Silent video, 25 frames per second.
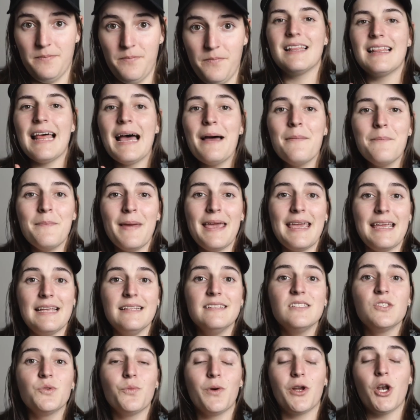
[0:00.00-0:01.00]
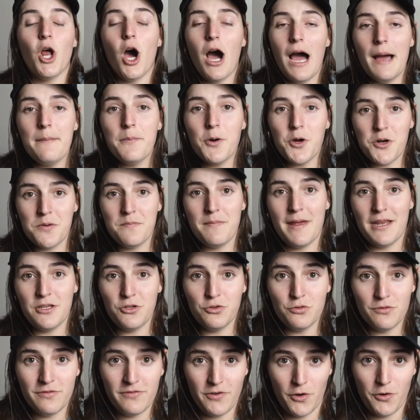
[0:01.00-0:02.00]
That means when I'm on
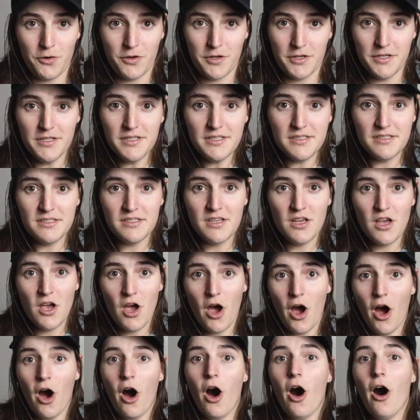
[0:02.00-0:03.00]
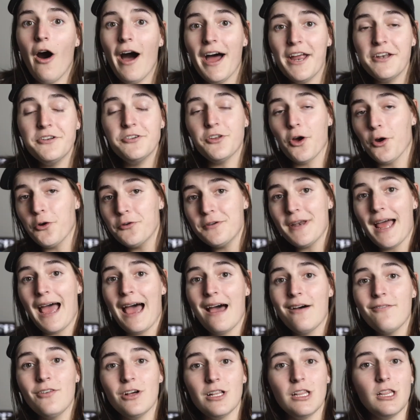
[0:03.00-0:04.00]
manual focus, I don't
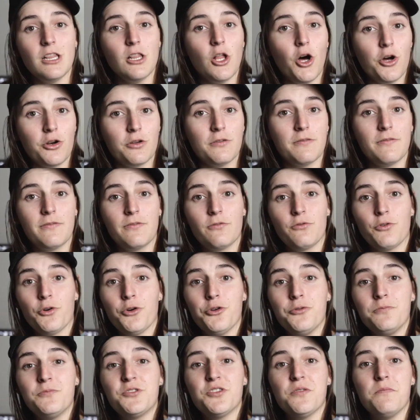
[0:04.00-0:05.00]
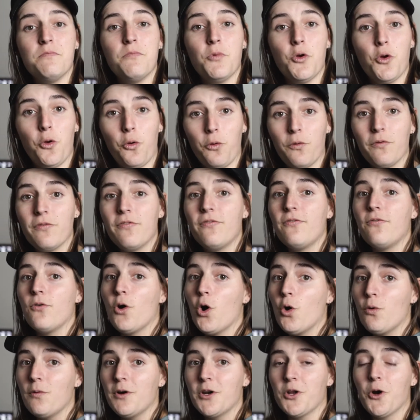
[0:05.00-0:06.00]
have a lot of room to move
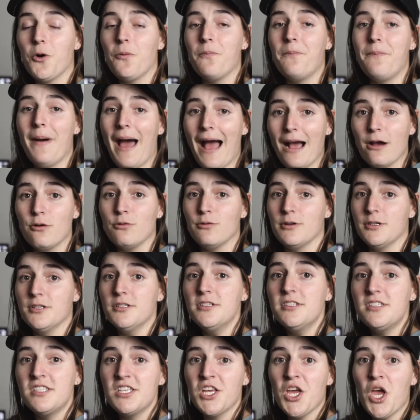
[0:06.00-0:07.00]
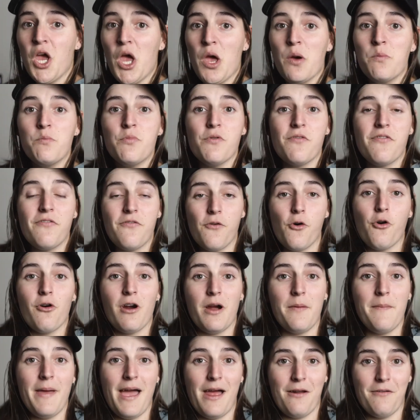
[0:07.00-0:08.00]
forward or backwards before
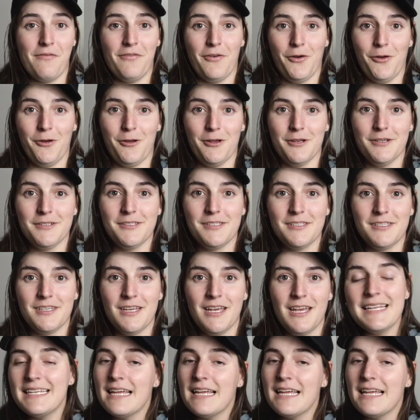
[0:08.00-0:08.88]
I'm out of focus.